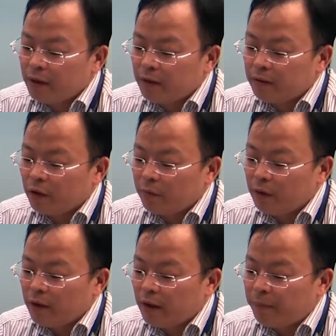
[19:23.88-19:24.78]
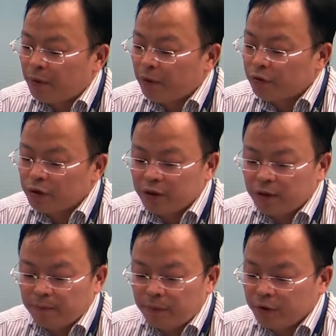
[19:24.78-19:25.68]
way normally approach is
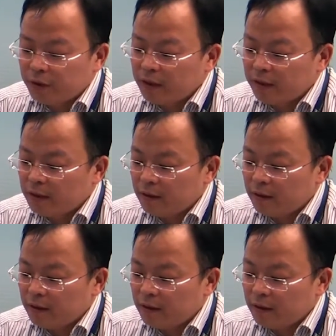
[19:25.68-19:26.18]
the project